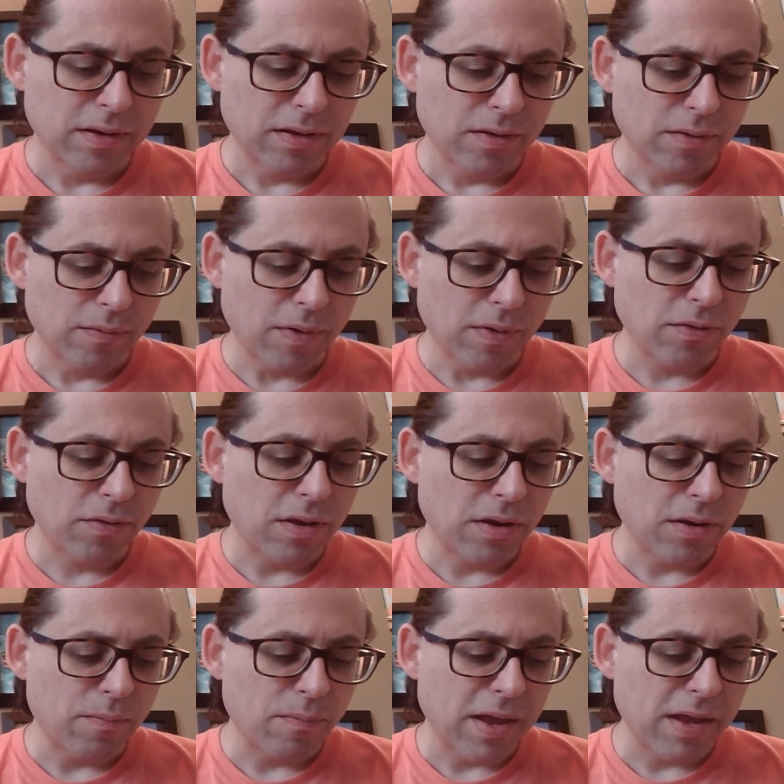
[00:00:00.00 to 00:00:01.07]
Rather than
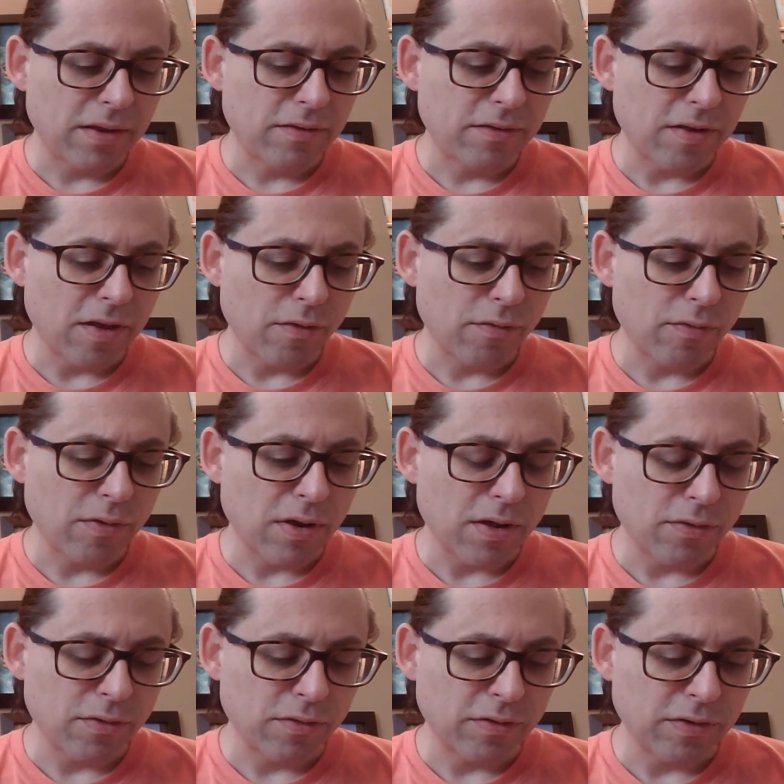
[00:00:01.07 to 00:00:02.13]
embed self or
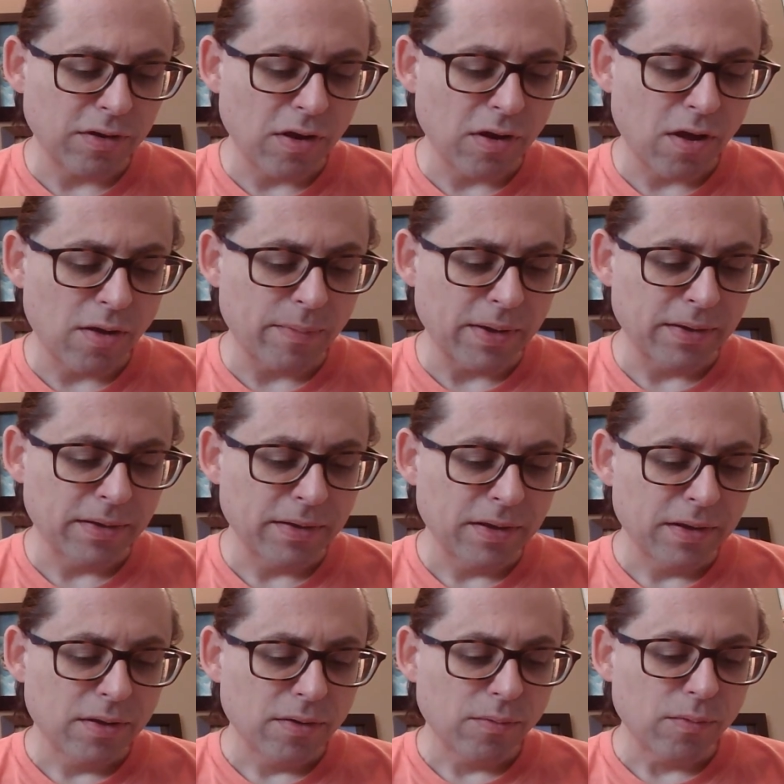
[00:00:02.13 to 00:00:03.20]
others in karma,
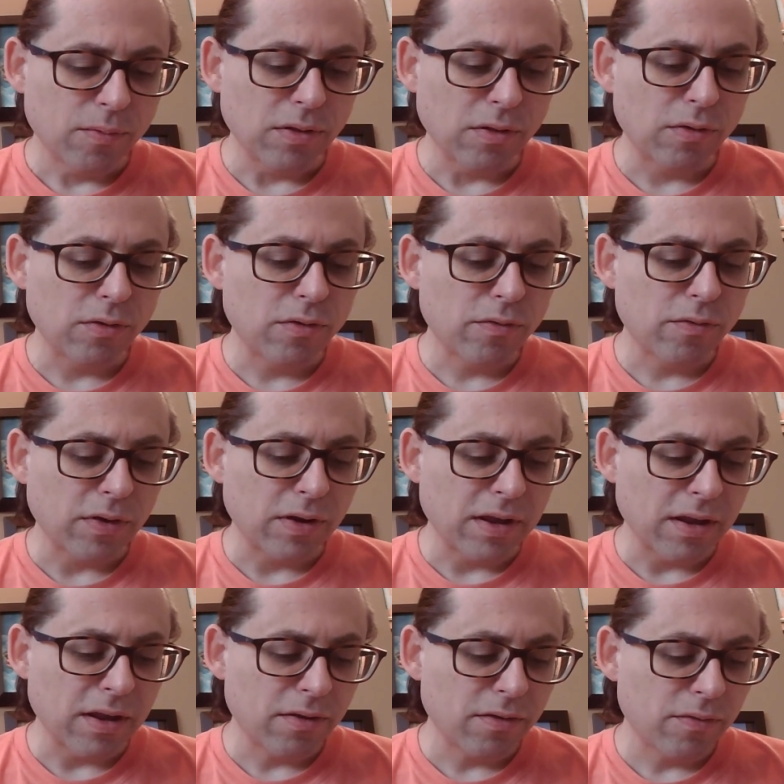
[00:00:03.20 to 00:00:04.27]
we learn to
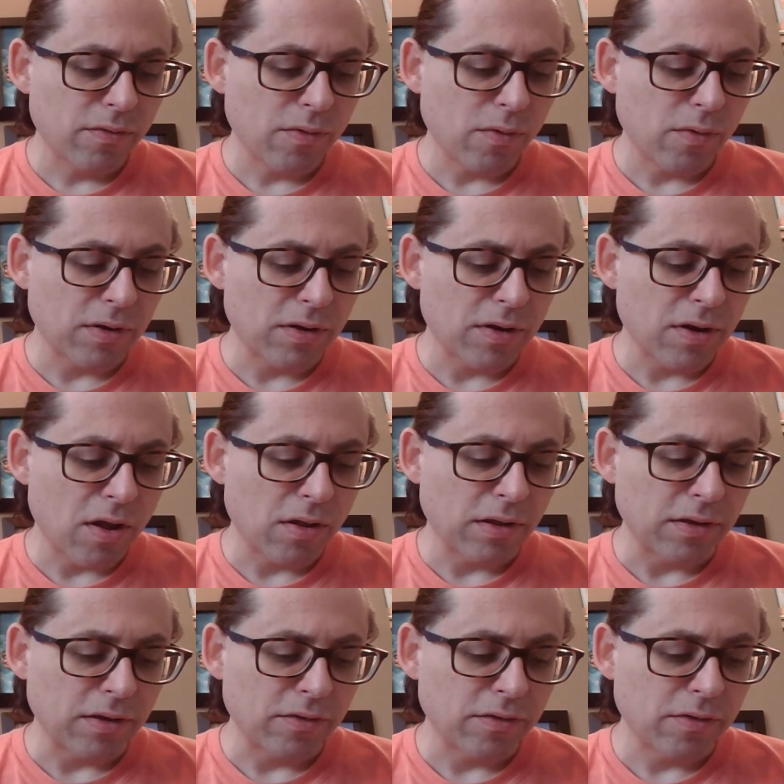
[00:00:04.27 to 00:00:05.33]
forgive or
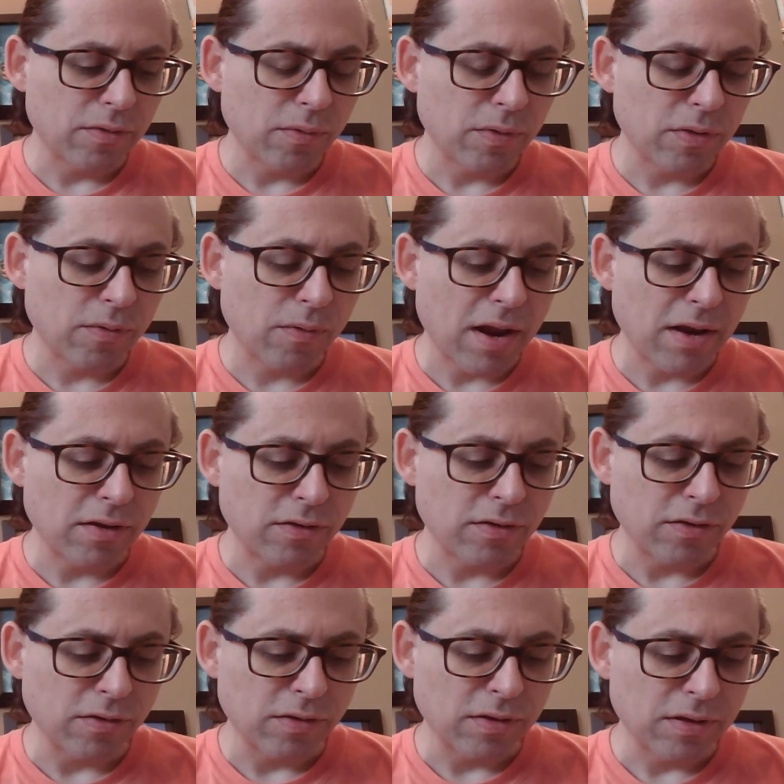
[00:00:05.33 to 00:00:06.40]
acknowledge with
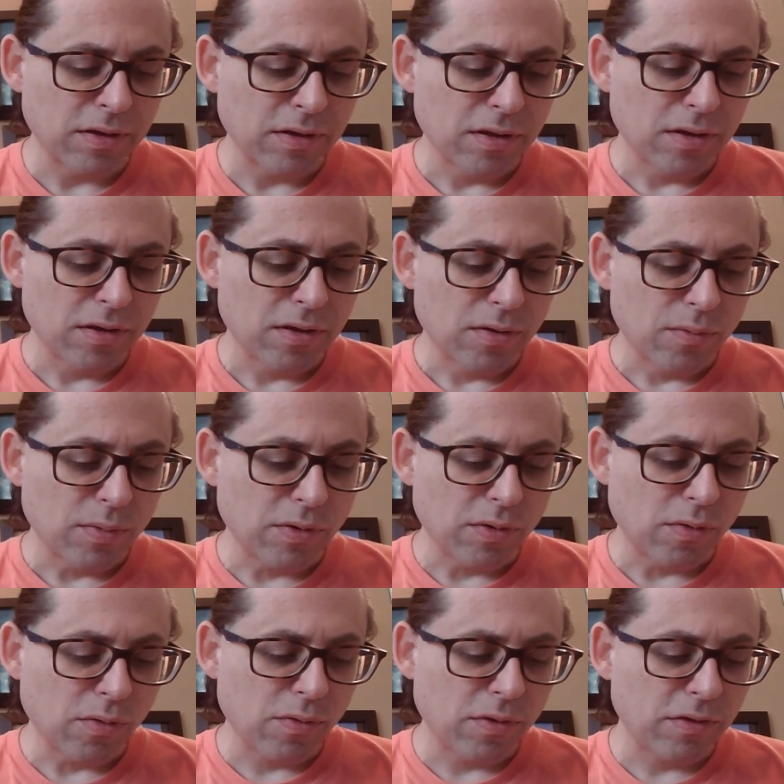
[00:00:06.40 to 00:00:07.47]
gratitude, but
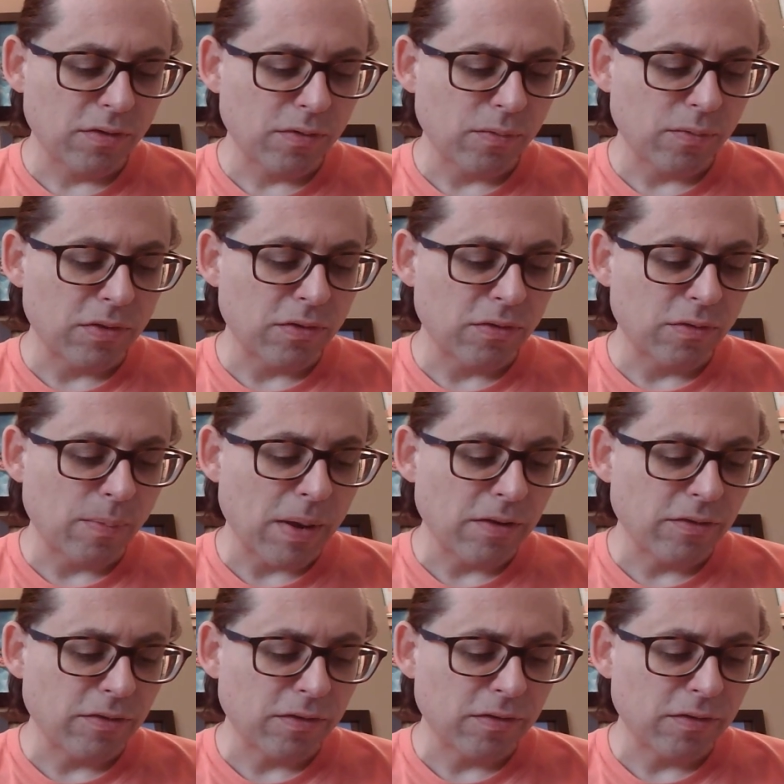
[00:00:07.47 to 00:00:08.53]
always with the
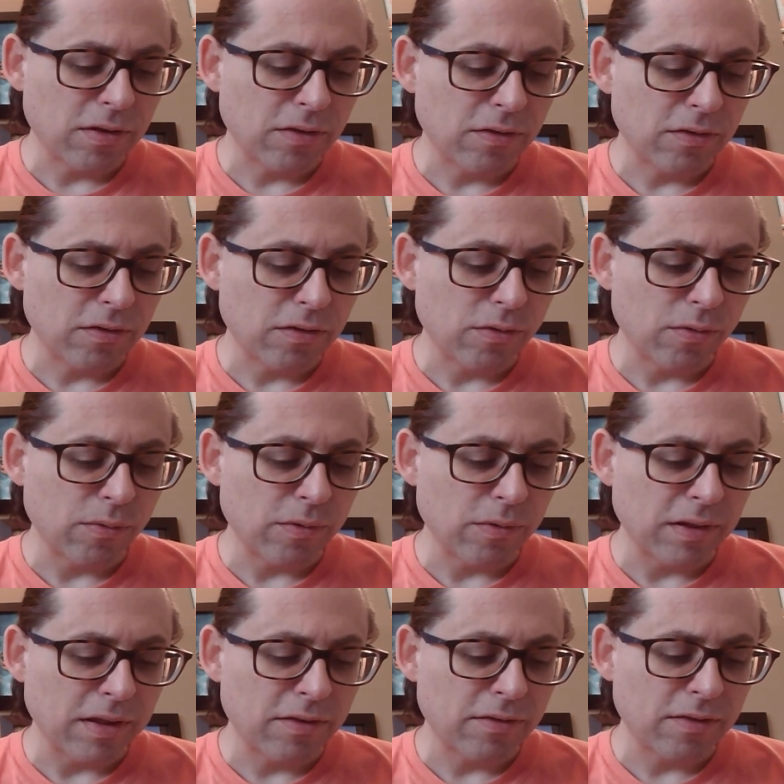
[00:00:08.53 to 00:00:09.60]
spaciousness to
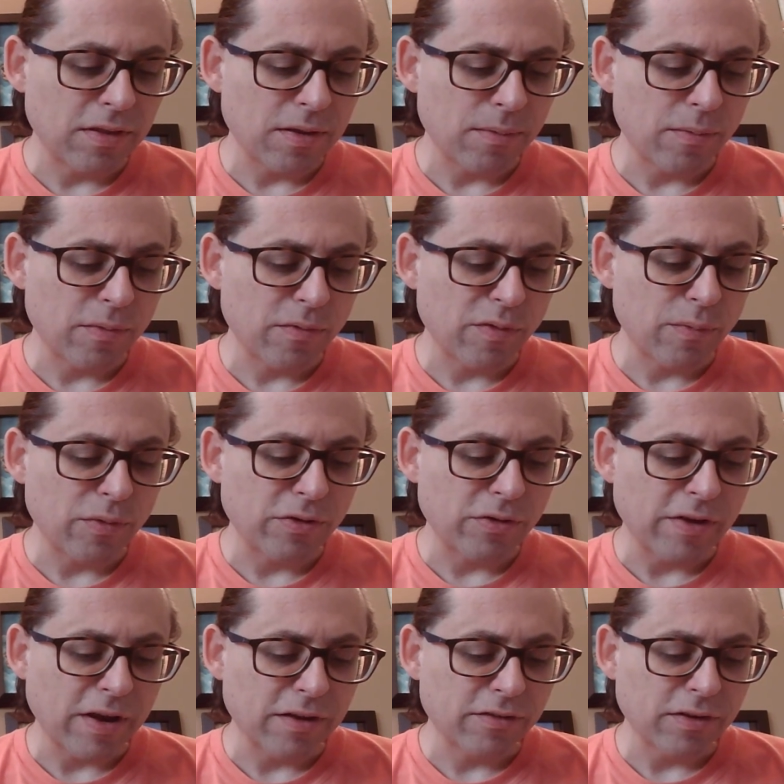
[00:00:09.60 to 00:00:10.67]
release them from
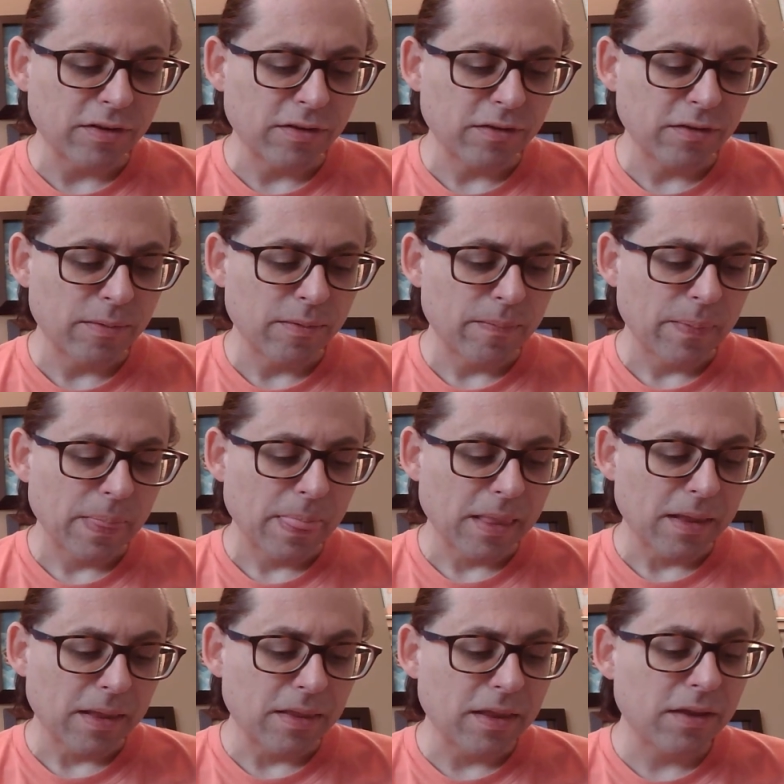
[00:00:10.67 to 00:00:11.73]
projections.
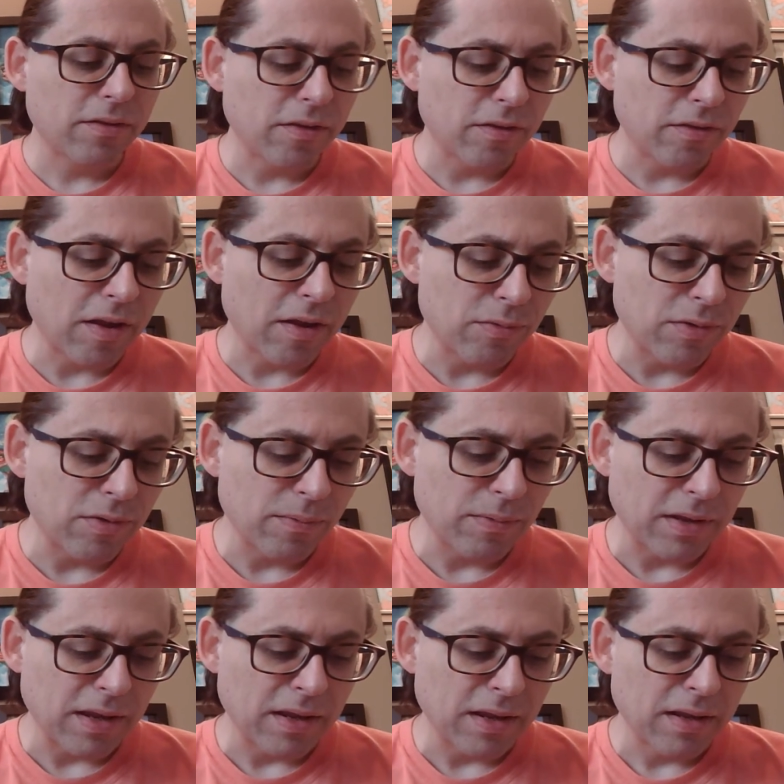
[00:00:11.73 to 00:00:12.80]
This is equanimity.